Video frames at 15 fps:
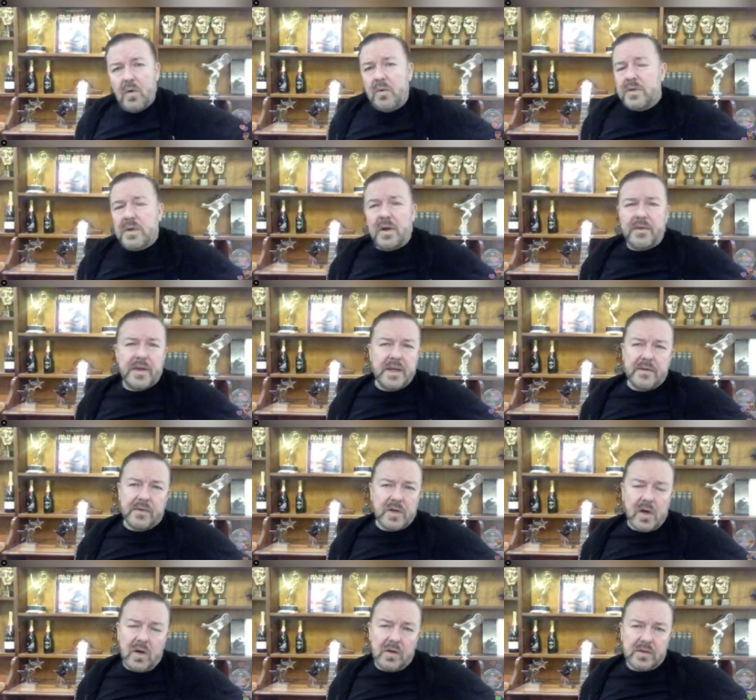got to think of
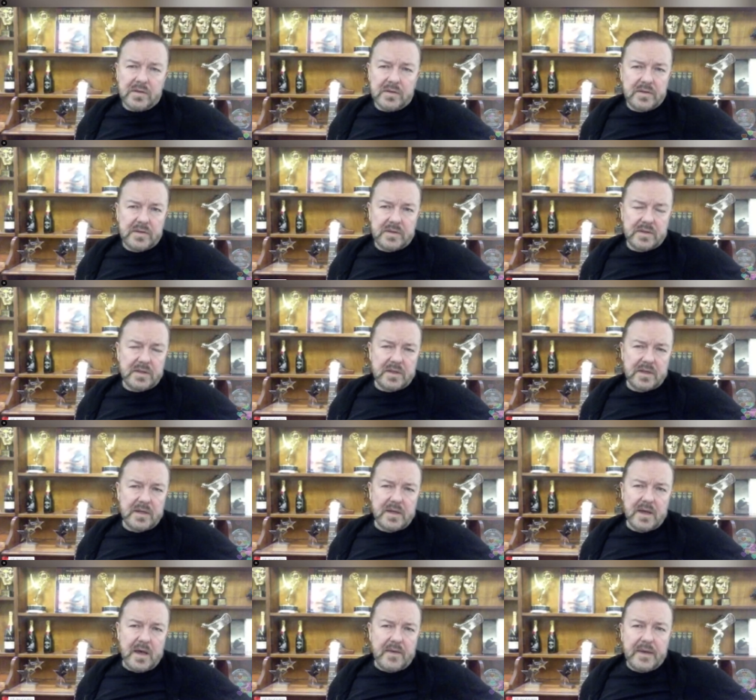costs.
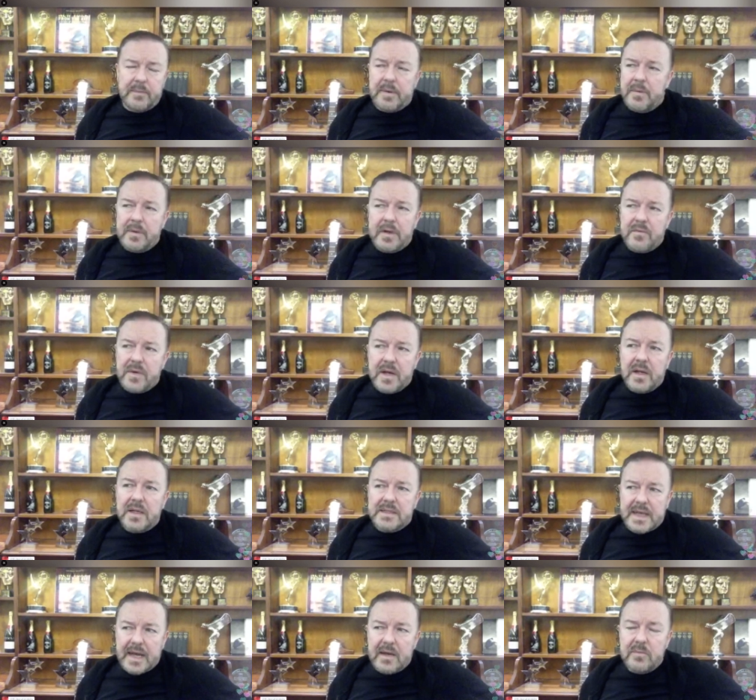I think people don't realise
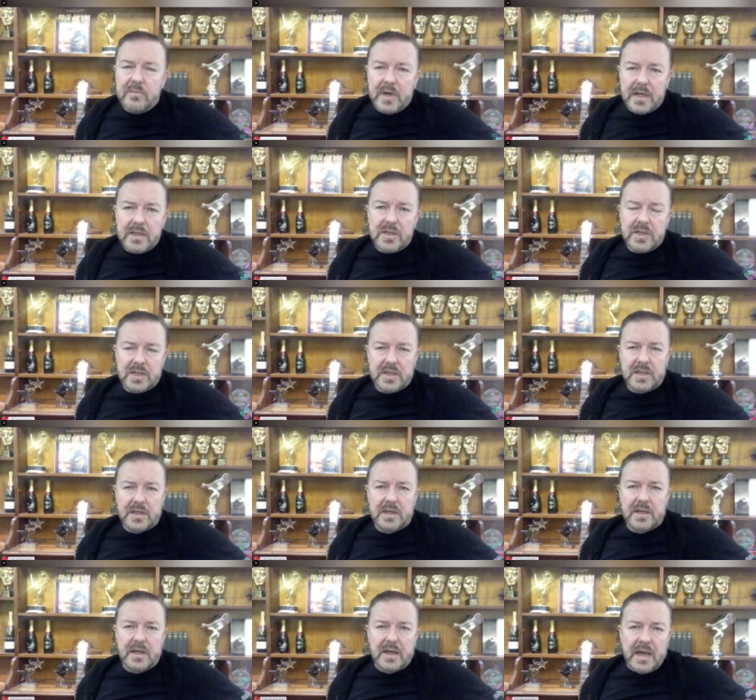how much
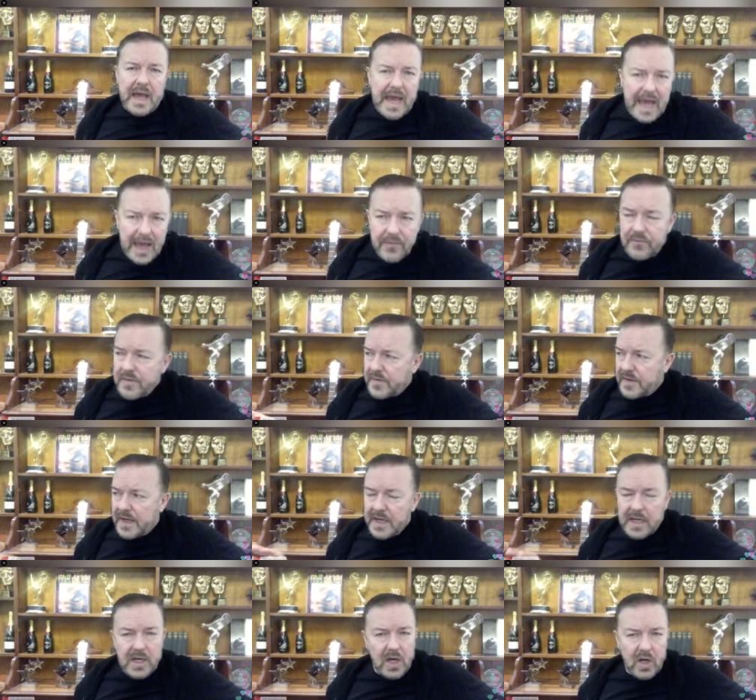
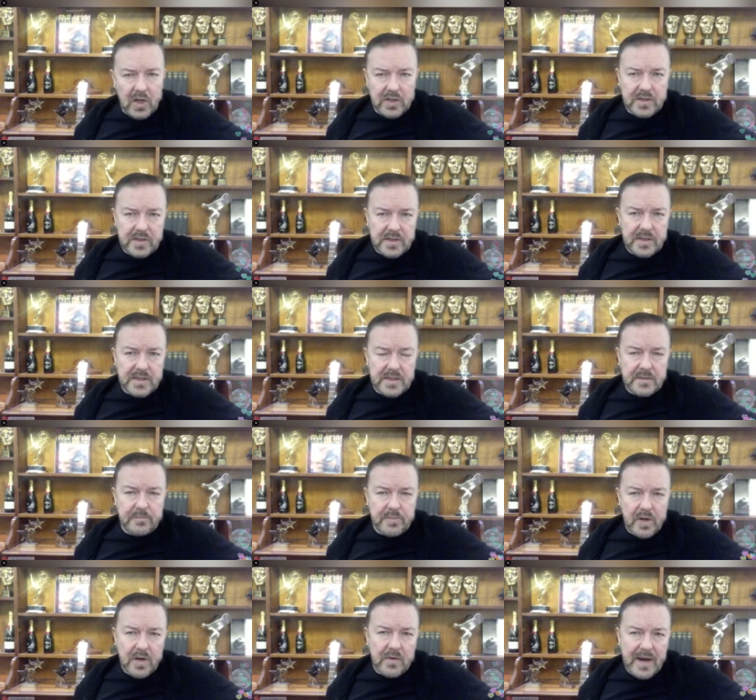everything costs
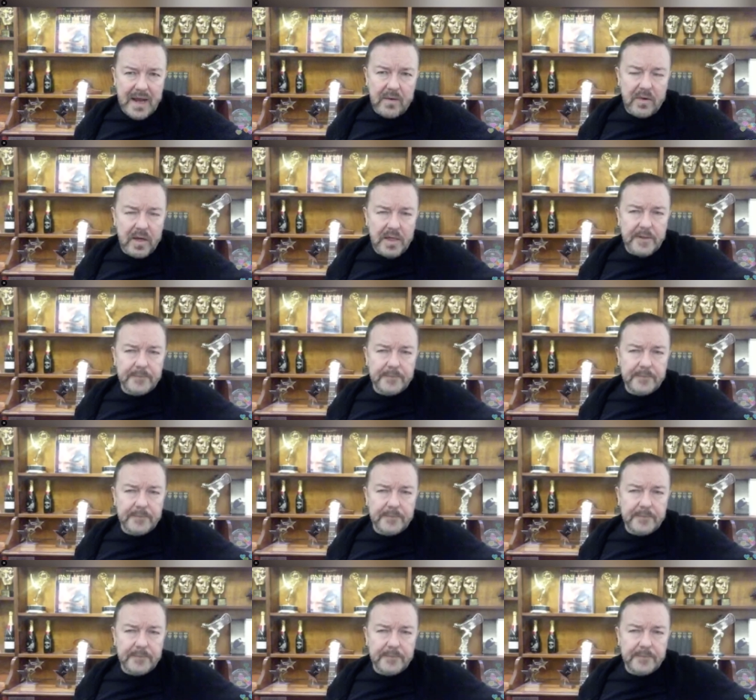per hour.